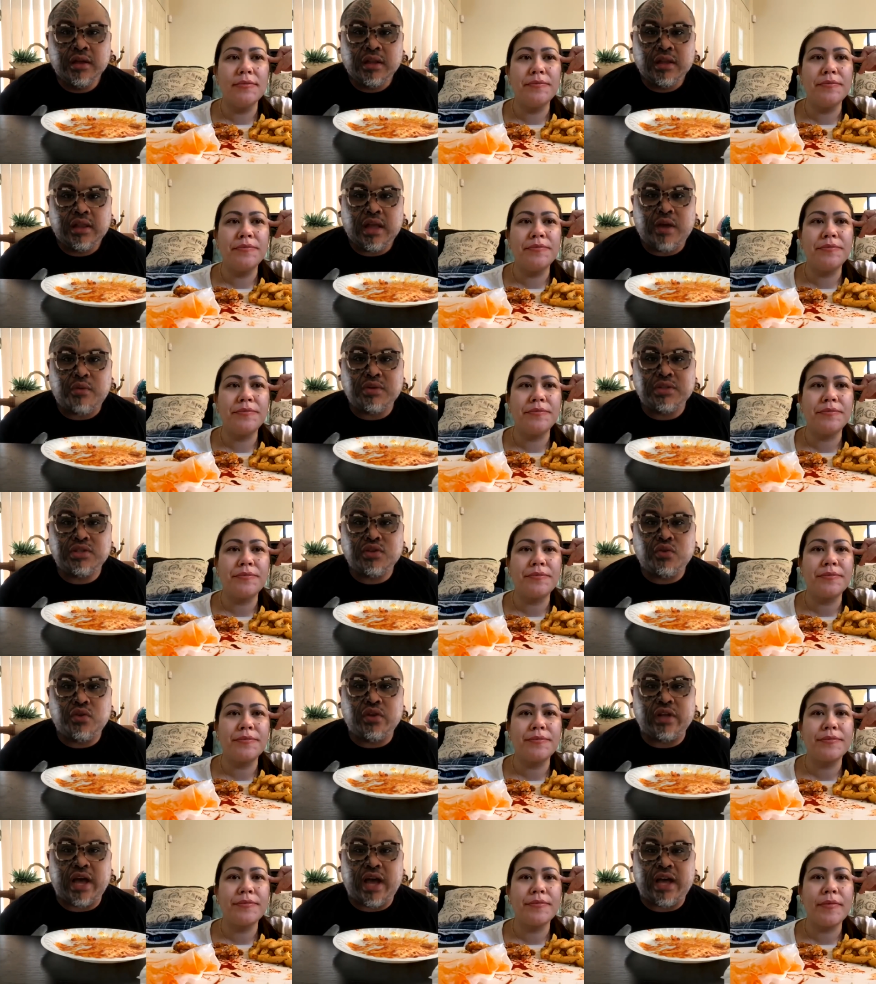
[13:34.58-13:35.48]
Speaker 1: that was
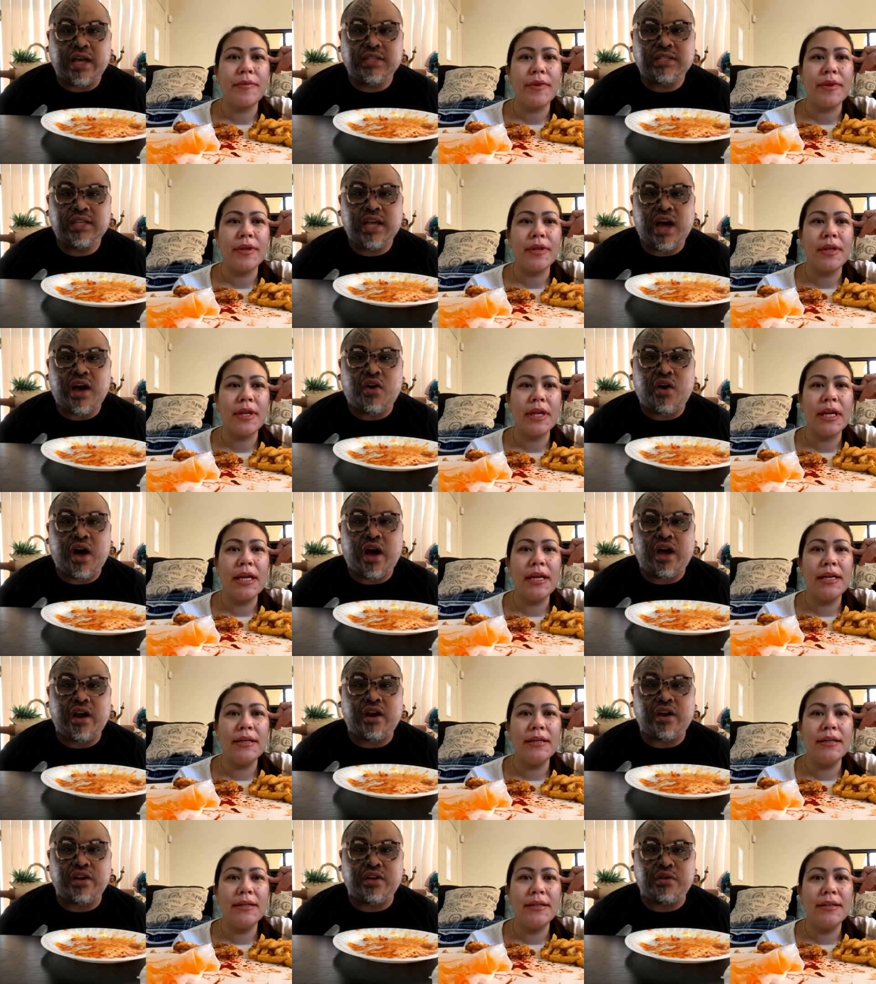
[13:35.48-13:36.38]
cool, guys. How
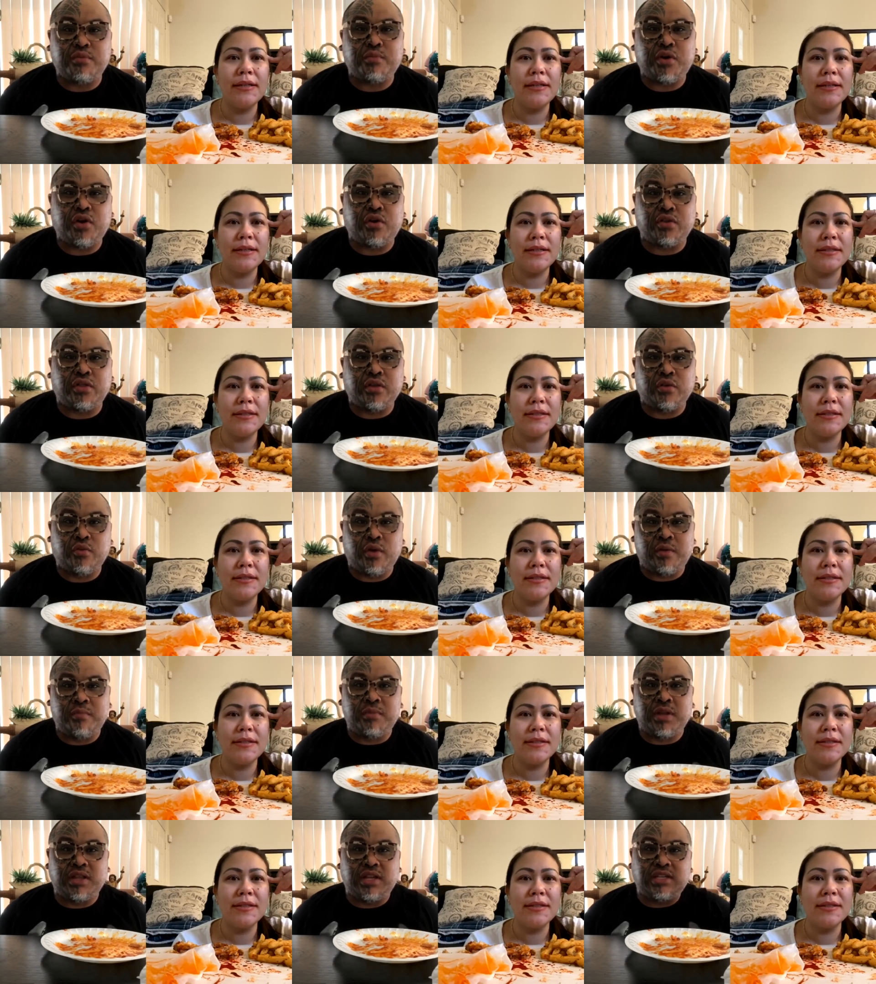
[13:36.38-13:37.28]
hot are you both?
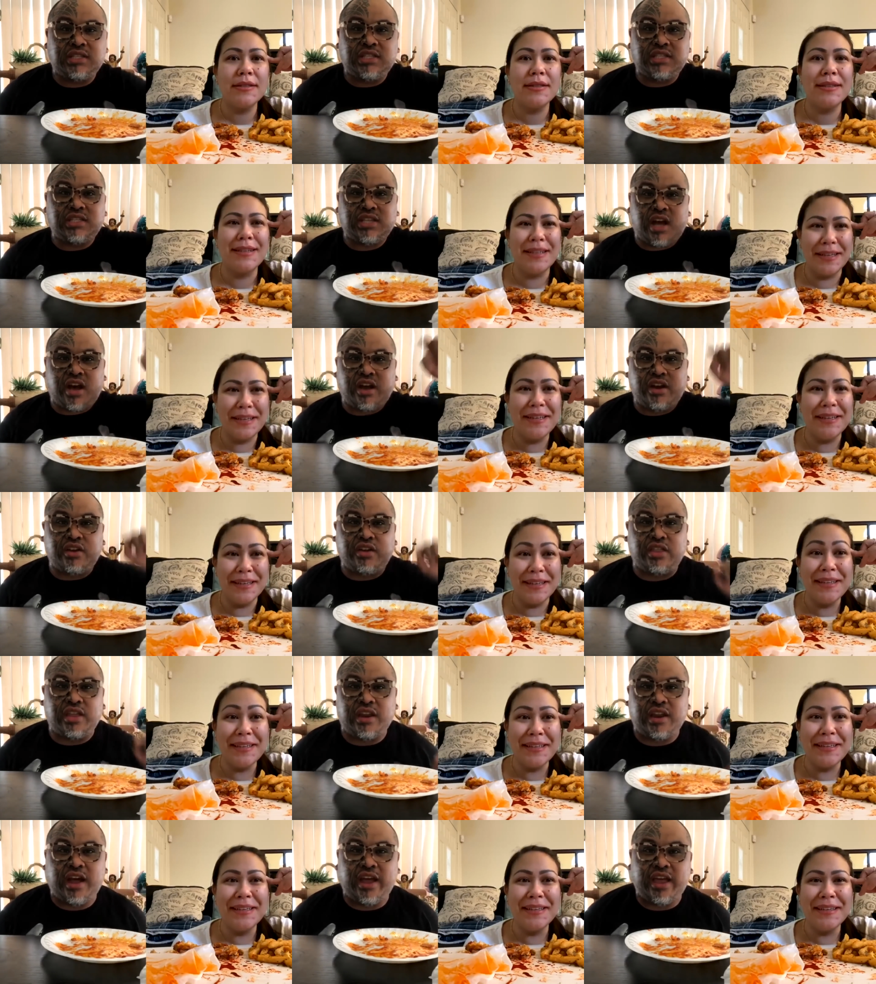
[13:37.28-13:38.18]
Well, Melissa's hotter
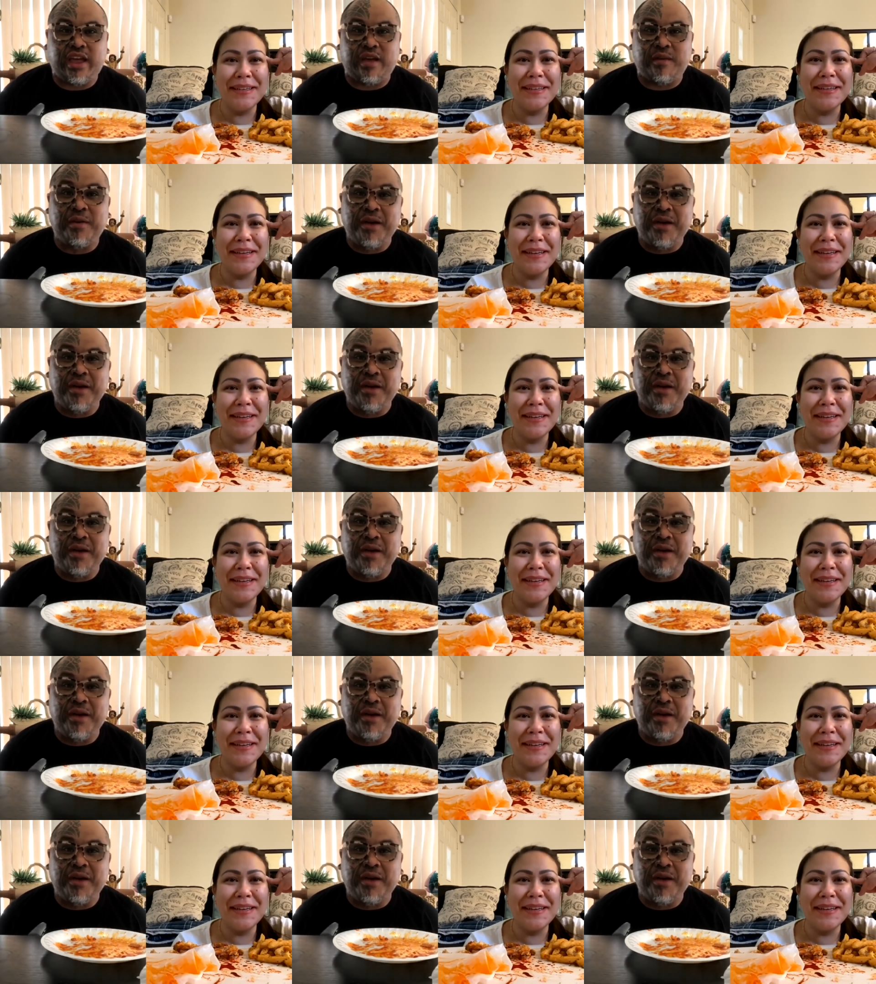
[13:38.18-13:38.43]
than I am.